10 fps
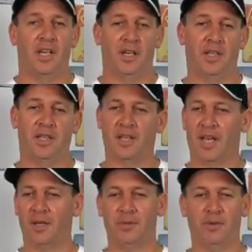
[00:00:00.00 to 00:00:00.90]
I
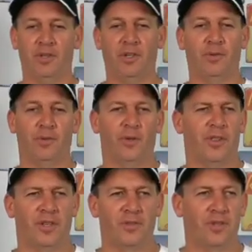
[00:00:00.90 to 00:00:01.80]
came in, I
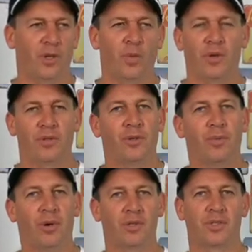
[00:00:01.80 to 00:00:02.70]
think it was only 1 or 2
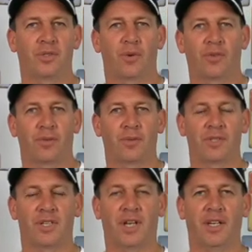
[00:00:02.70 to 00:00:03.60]
boxes right from the
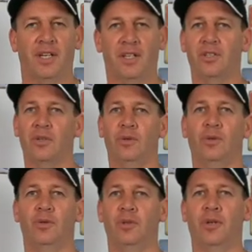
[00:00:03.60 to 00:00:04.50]
start, and
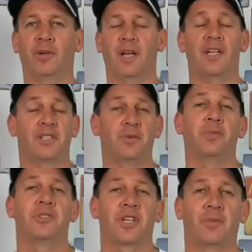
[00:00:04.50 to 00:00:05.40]
2, large
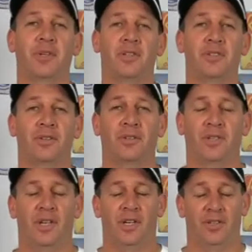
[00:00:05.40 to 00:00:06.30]
shipments coming into
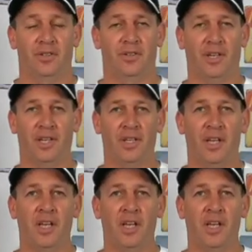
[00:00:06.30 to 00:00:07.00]
today.